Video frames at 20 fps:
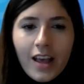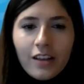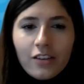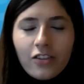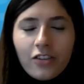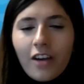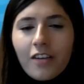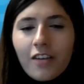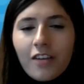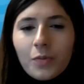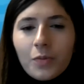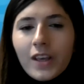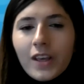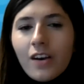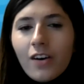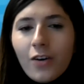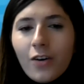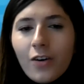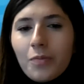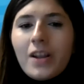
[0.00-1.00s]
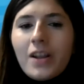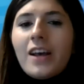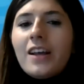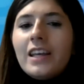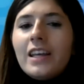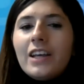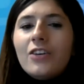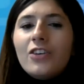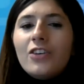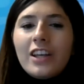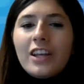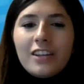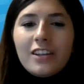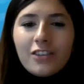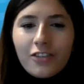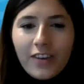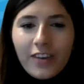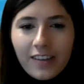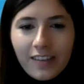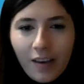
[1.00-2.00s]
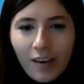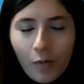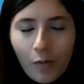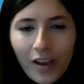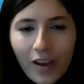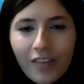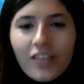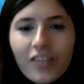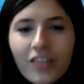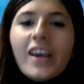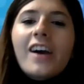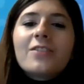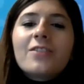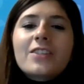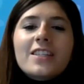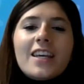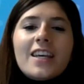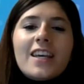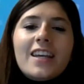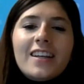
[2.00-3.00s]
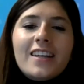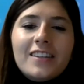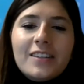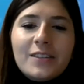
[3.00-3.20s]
Jared, we are planning on integrating wave accounting.